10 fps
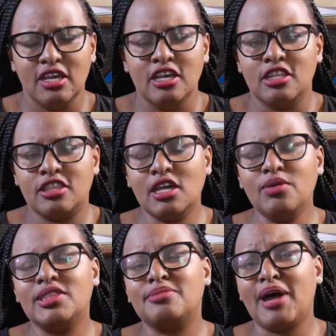The thing
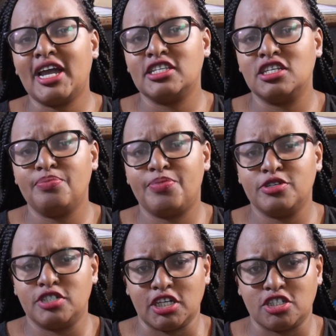with marketing
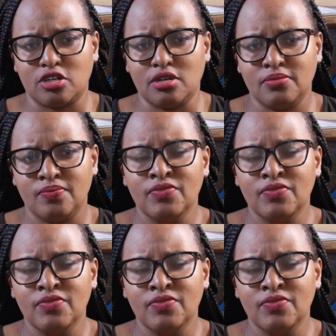projection,